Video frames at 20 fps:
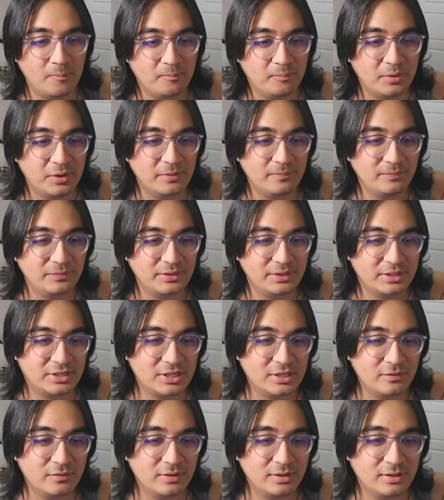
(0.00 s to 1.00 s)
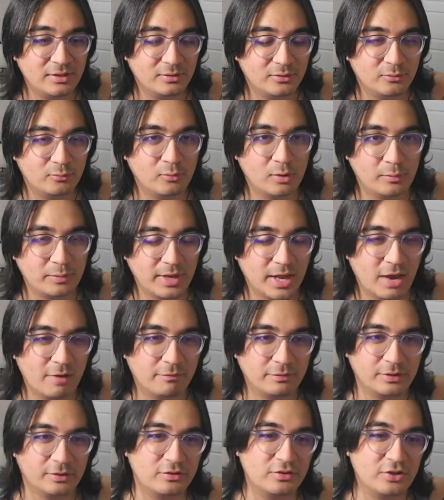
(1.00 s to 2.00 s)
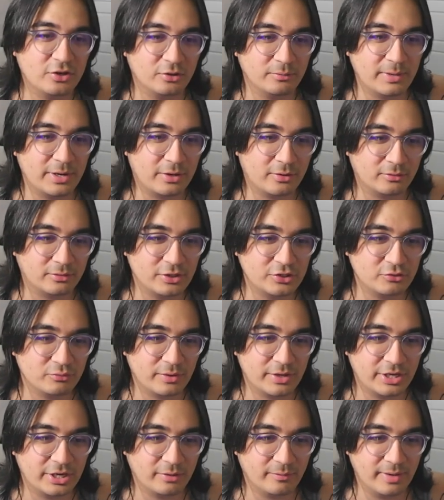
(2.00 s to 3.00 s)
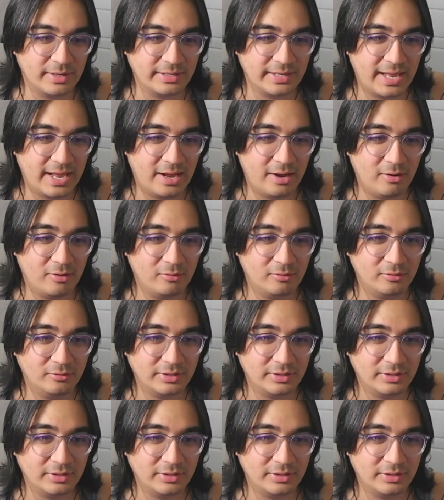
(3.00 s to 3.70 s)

But given what we have for the tier maker list right here, right now,